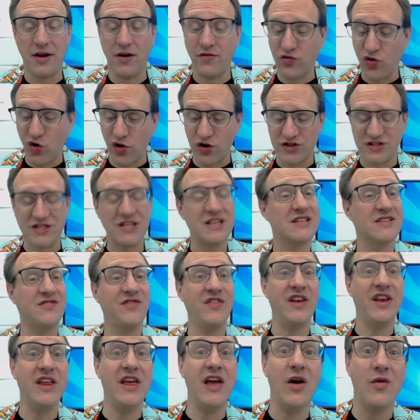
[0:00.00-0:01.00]
of course, this
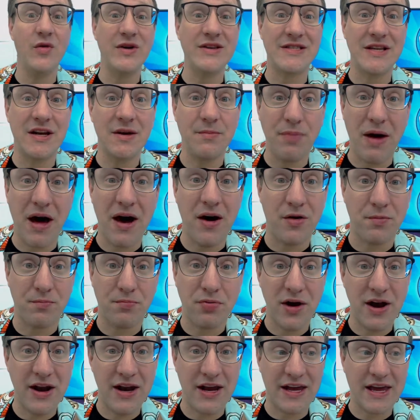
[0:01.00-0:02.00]
video isn't about
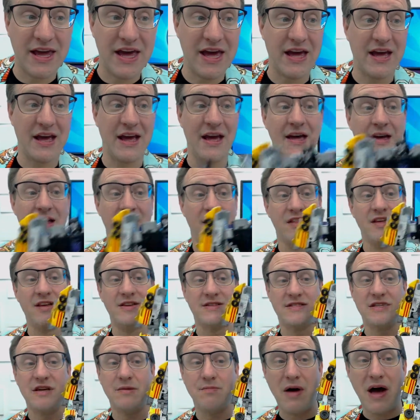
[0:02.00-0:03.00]
Predaking. This
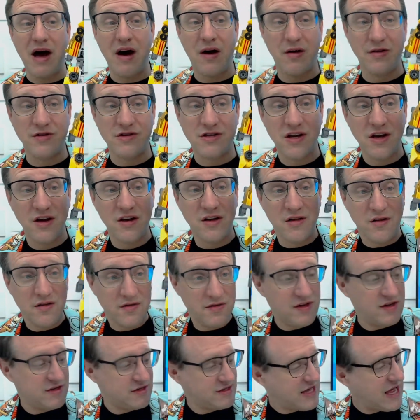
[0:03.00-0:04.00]
is about,
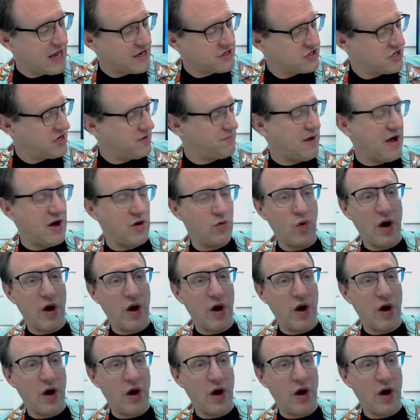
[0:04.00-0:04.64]
this is actually about